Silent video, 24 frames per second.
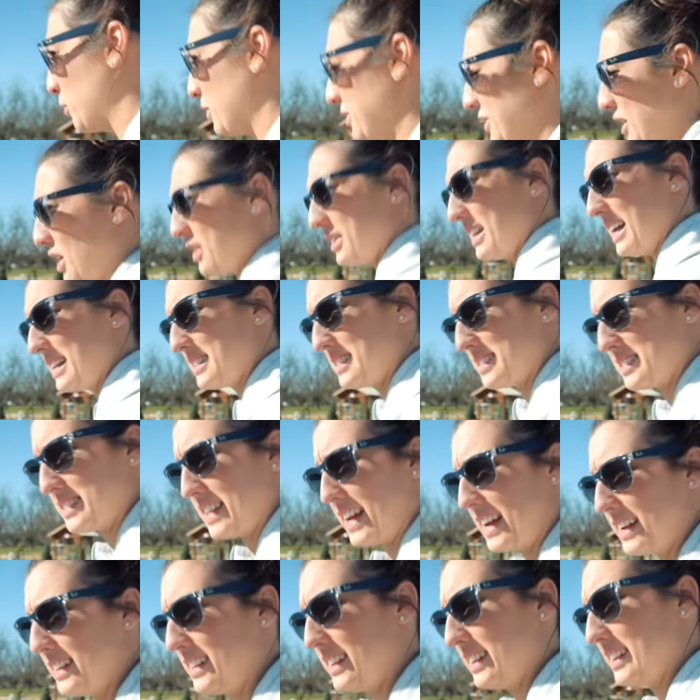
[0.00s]
With all that
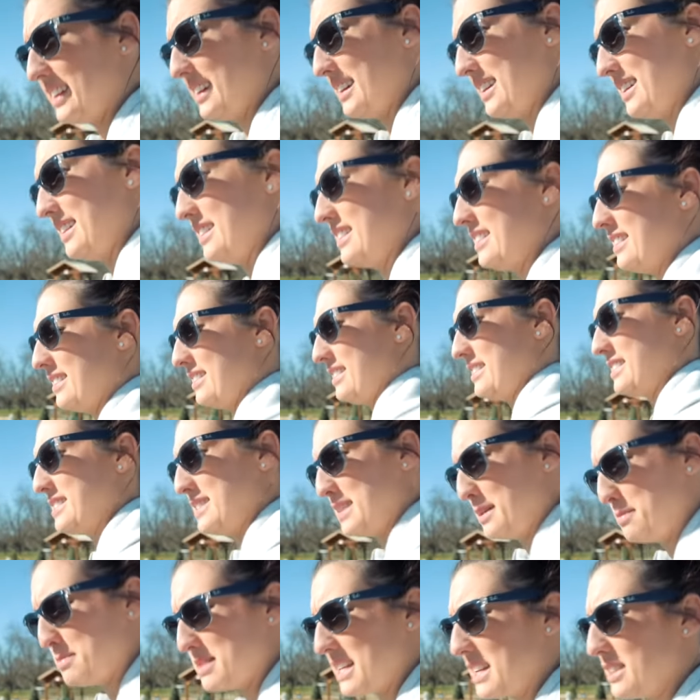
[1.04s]
said,
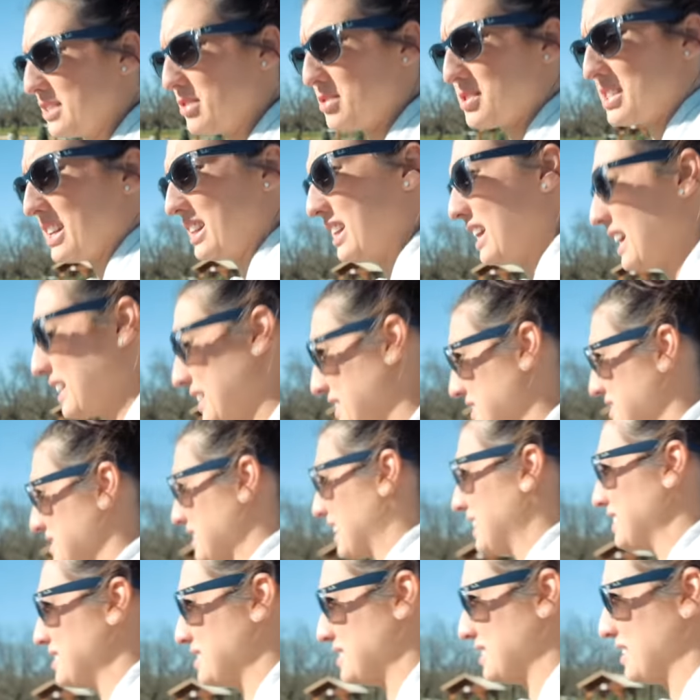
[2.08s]
seems like there's a lot of
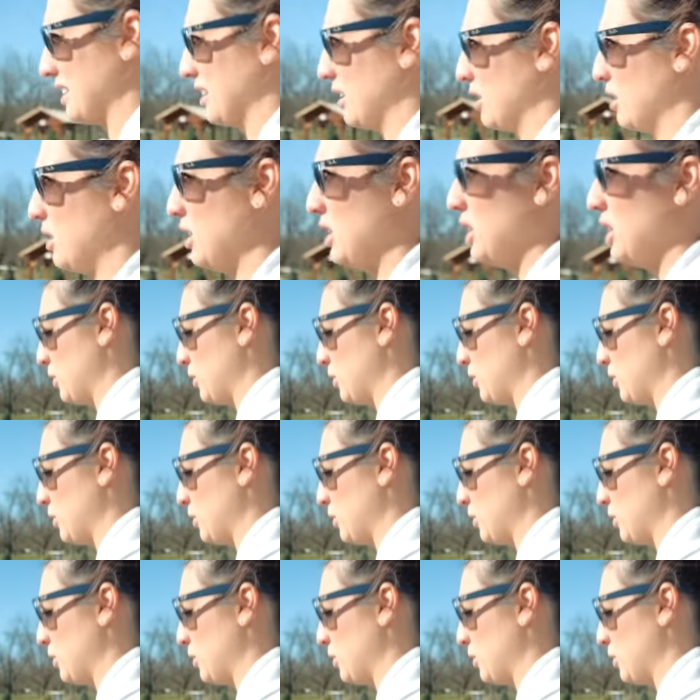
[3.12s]
sites here.